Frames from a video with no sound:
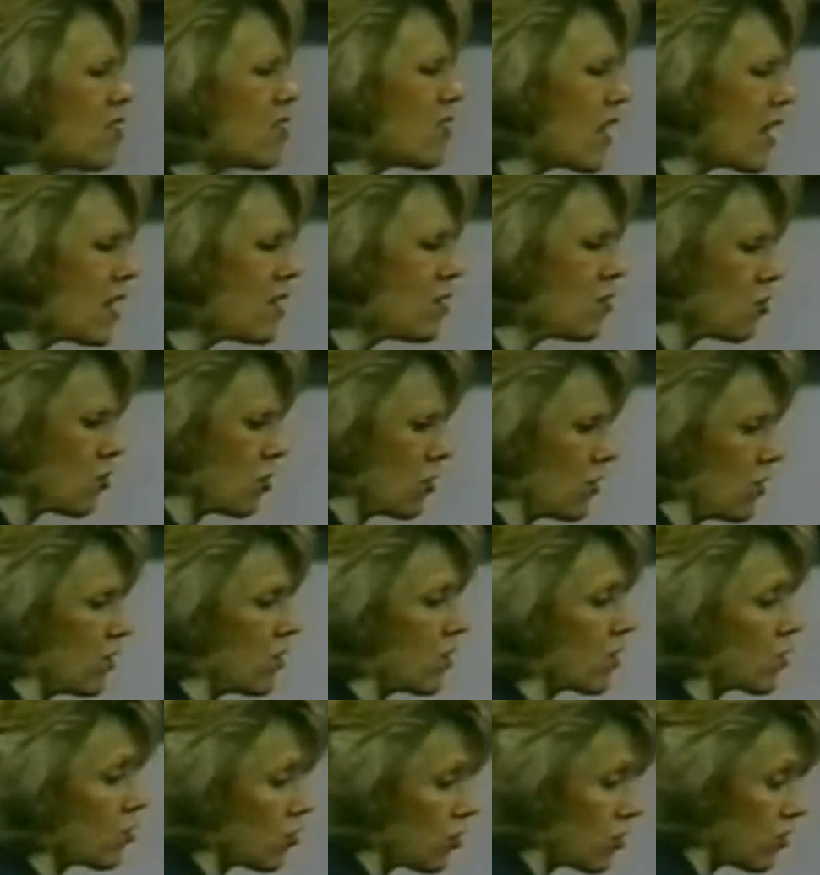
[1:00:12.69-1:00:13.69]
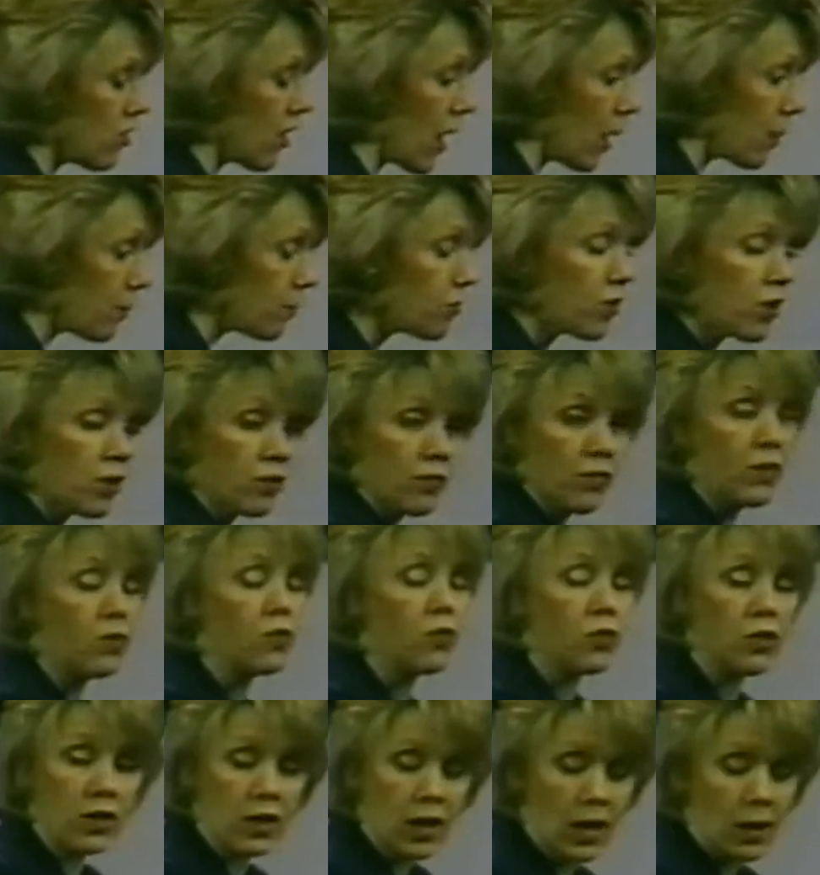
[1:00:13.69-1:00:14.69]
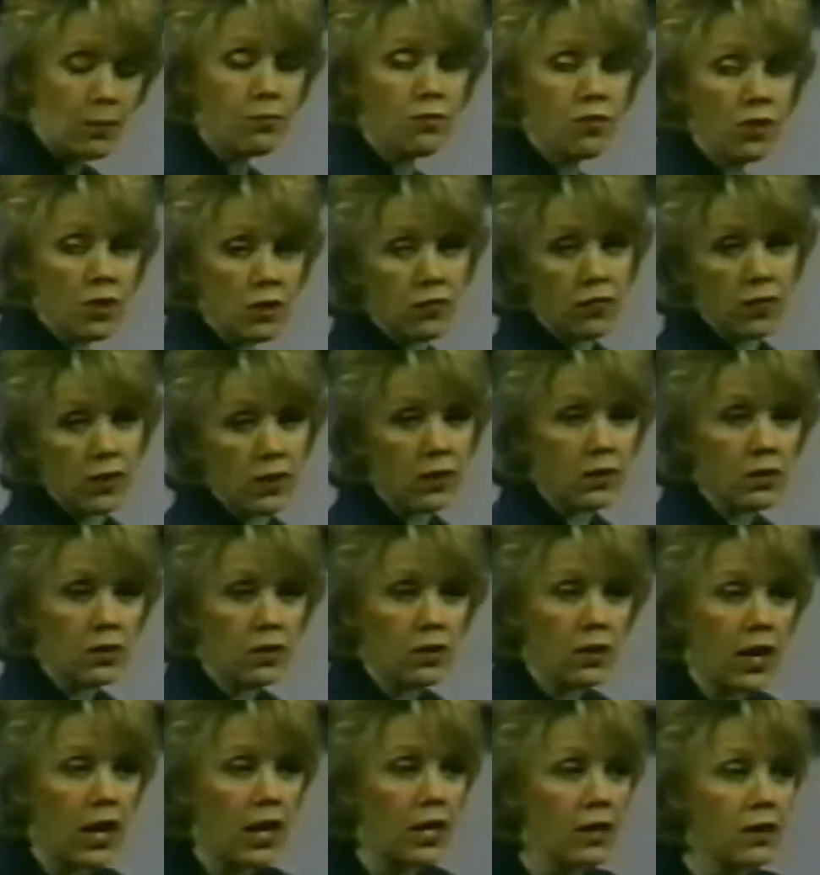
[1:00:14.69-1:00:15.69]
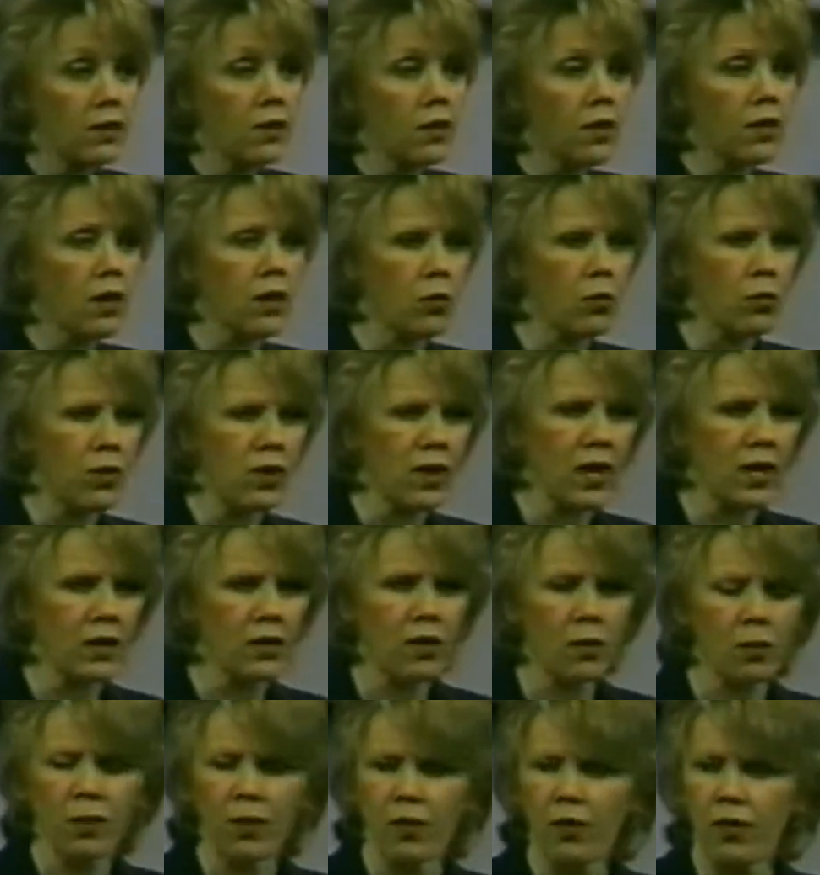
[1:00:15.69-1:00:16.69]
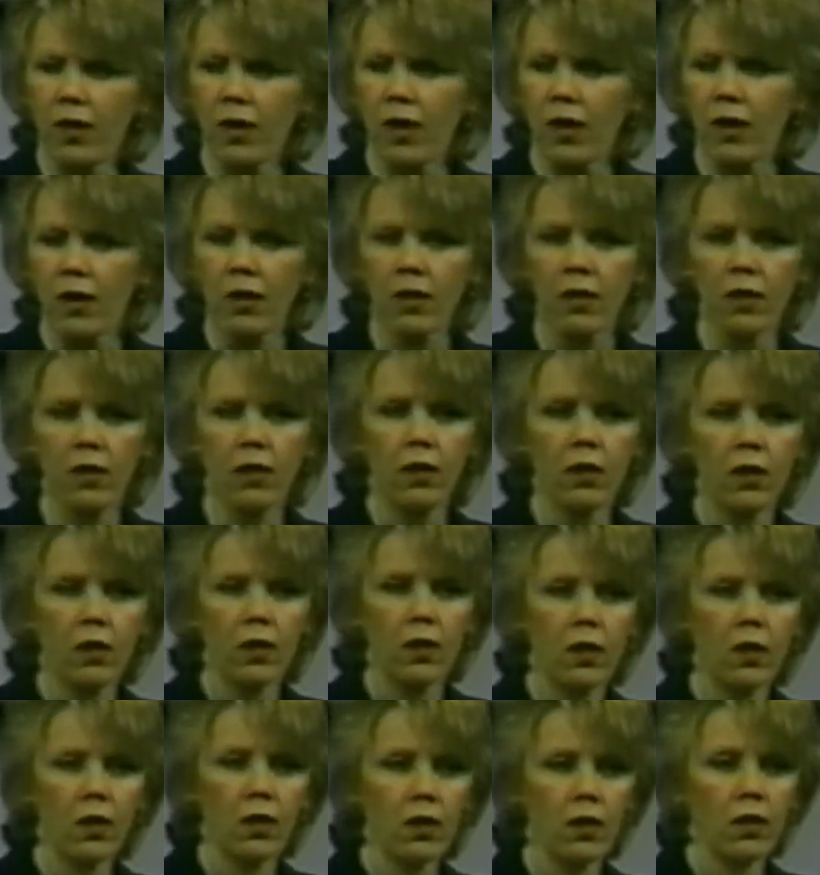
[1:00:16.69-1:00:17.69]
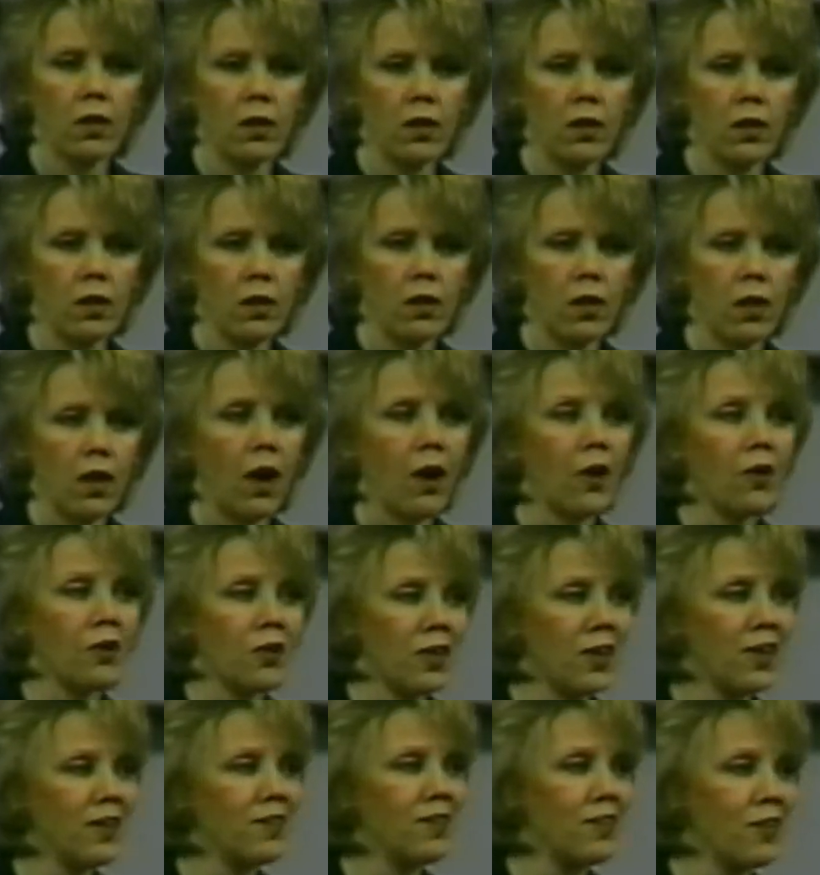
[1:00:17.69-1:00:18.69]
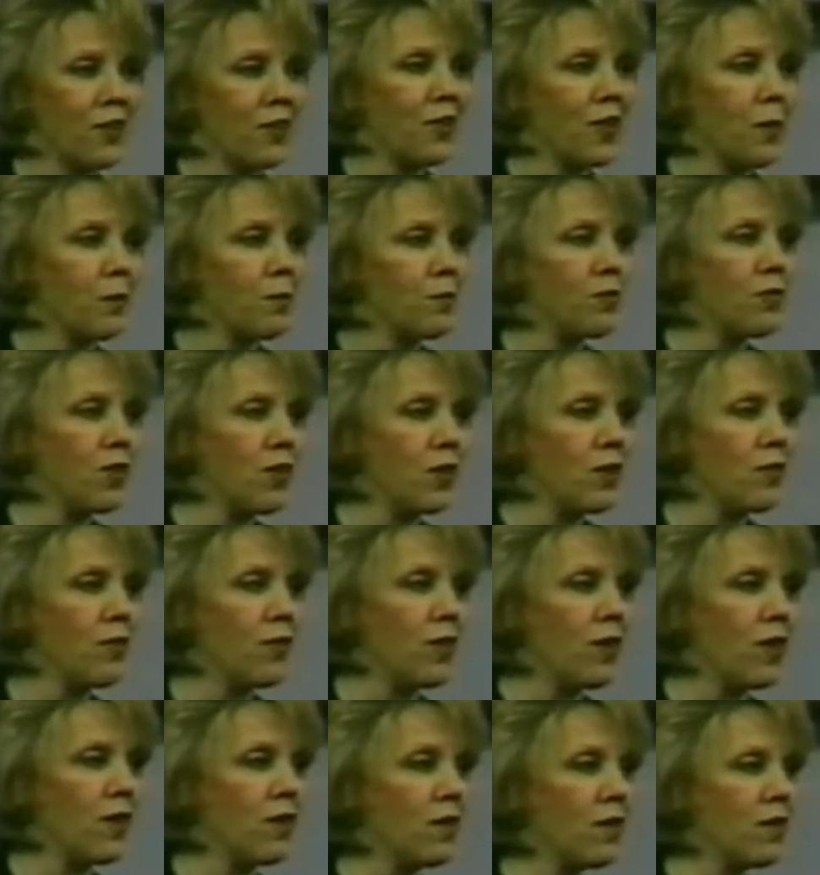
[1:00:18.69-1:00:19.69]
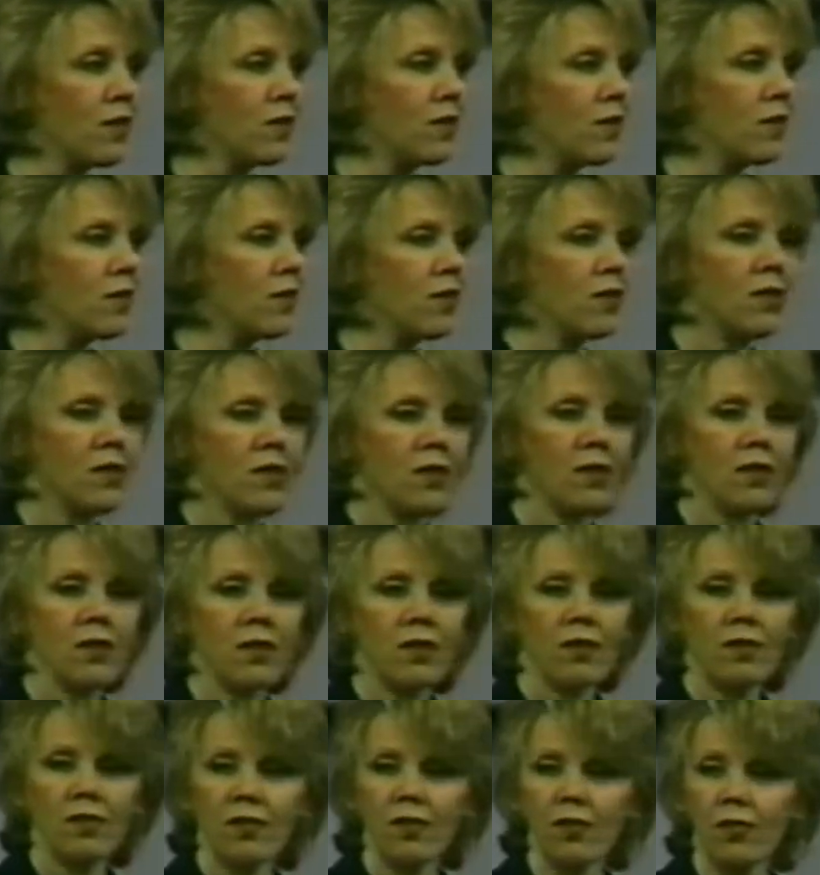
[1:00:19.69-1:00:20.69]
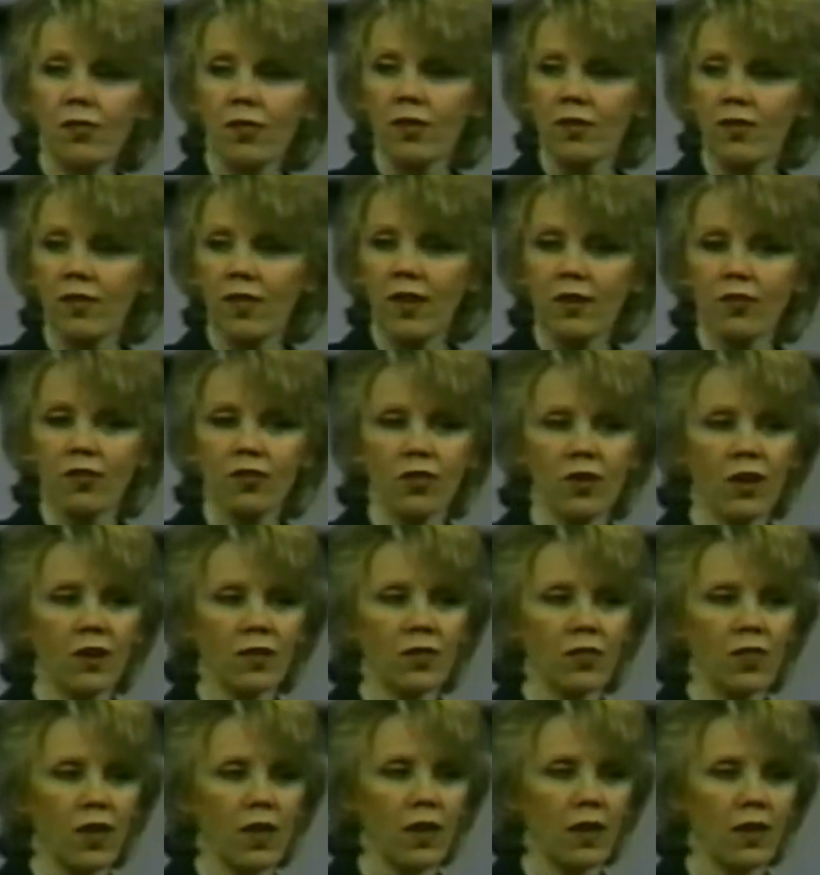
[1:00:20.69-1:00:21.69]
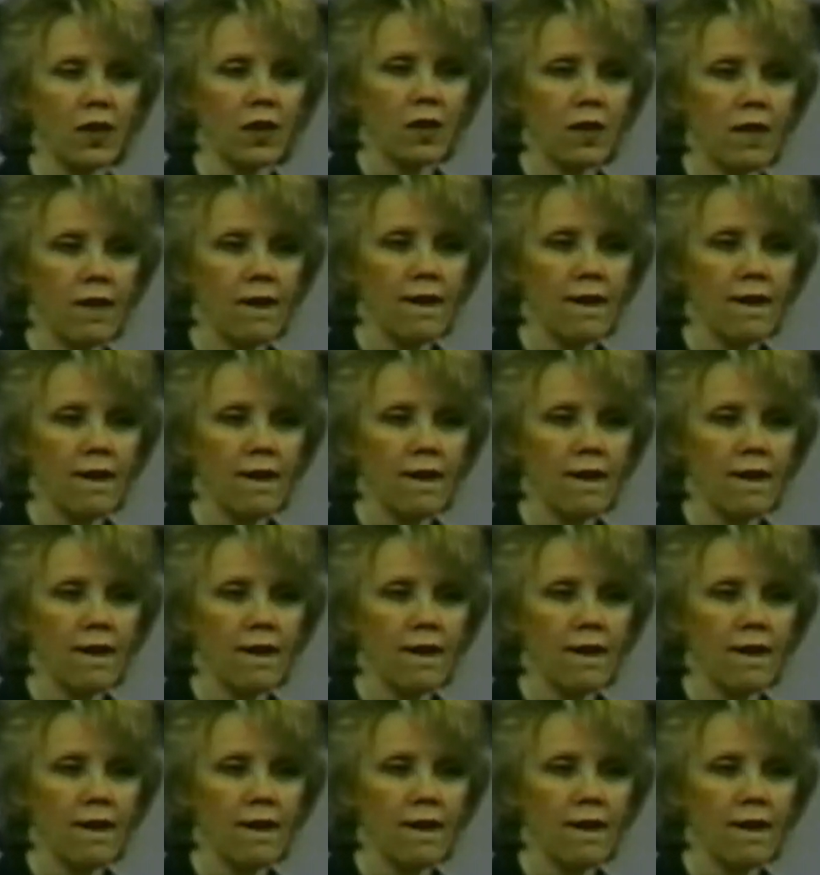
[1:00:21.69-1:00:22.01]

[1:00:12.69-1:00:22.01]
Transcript: stations, such as MTV, do you get MTV in Canada like we get in America? Our kids are on MTV. Civilization, aren't they?